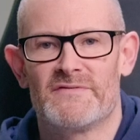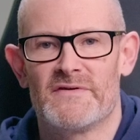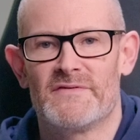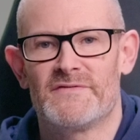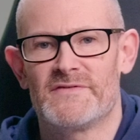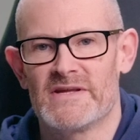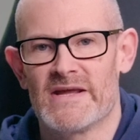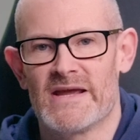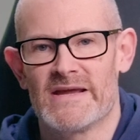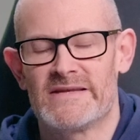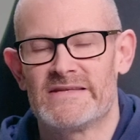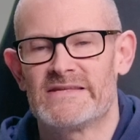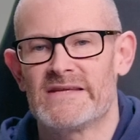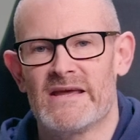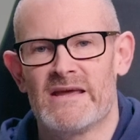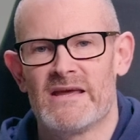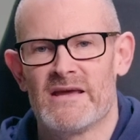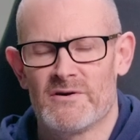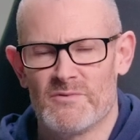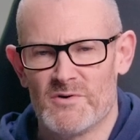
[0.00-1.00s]
5080,
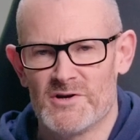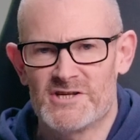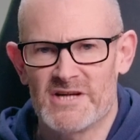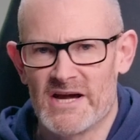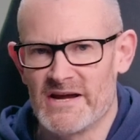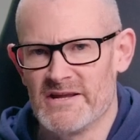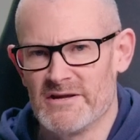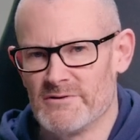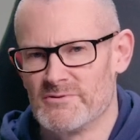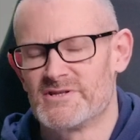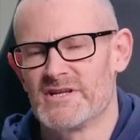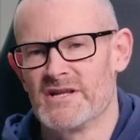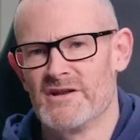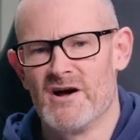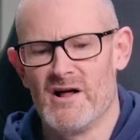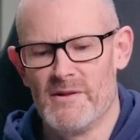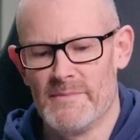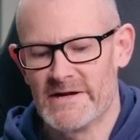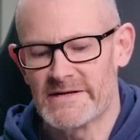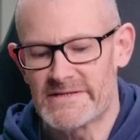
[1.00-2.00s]
which I used in
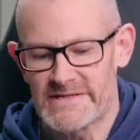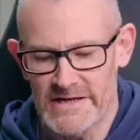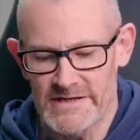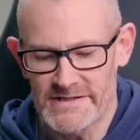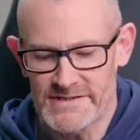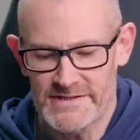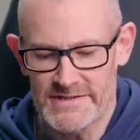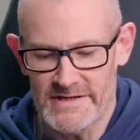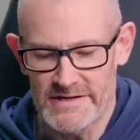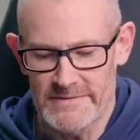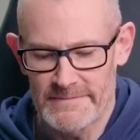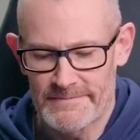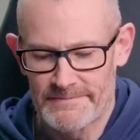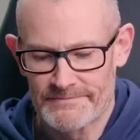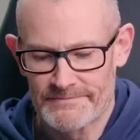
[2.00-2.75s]
all my testing.